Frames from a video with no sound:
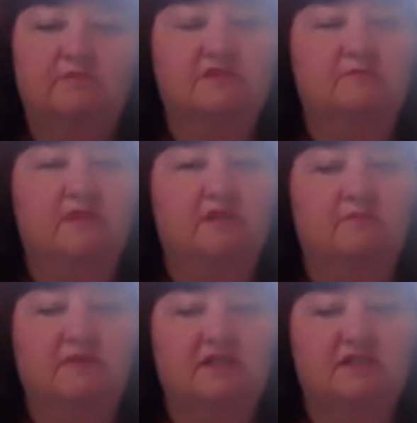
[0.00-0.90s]
to make the
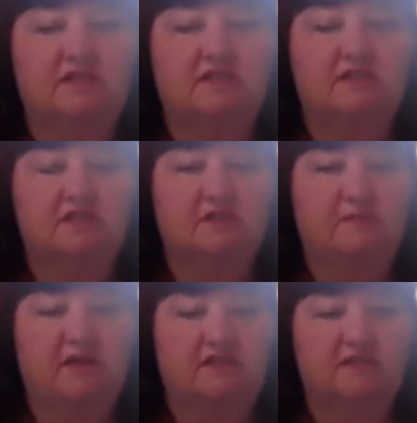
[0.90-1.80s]
best decisions
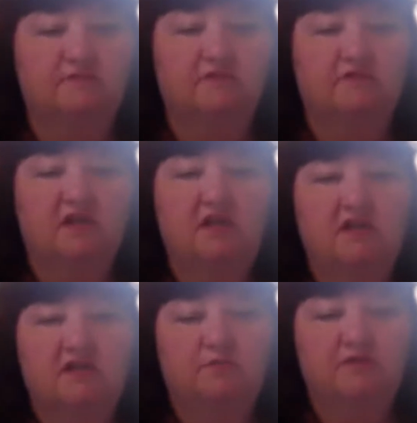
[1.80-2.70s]
possible to
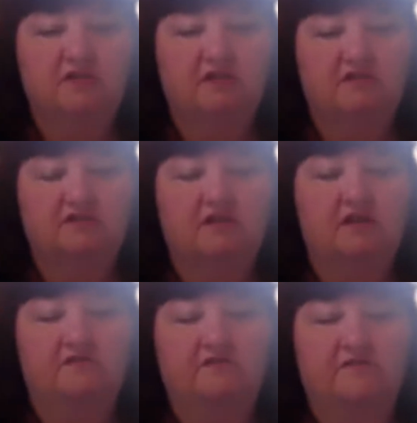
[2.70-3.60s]
protect yourself.
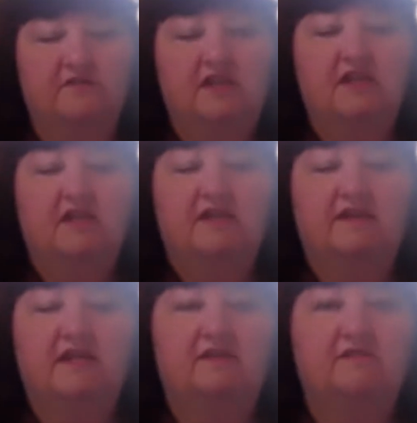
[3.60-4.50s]
The
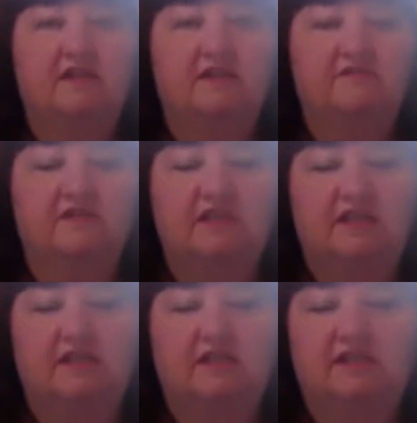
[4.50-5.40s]
county level
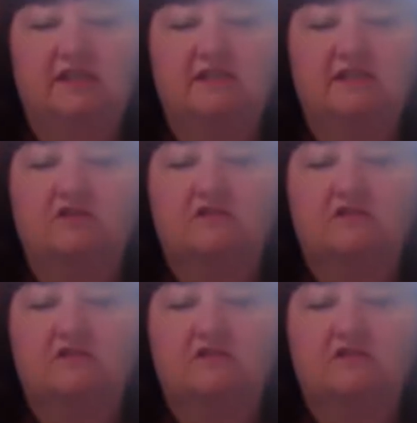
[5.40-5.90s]
data is also